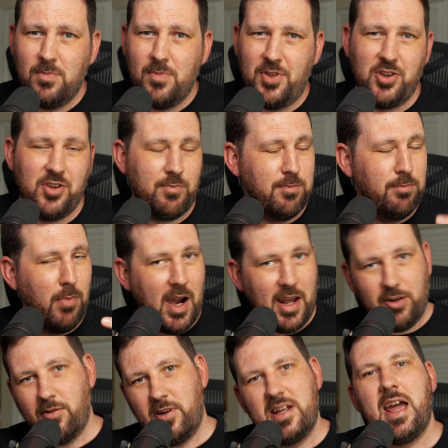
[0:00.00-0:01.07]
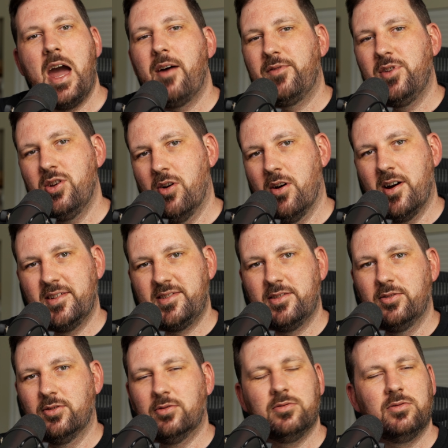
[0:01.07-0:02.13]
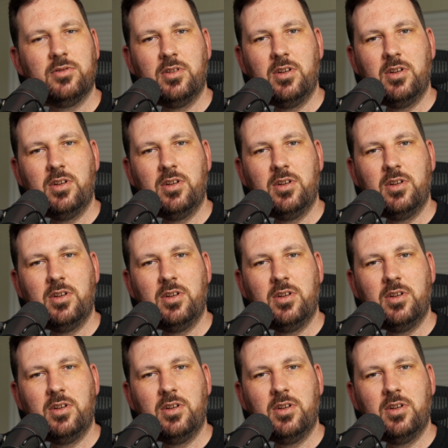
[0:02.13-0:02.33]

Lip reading: that you might already have in your arsenal,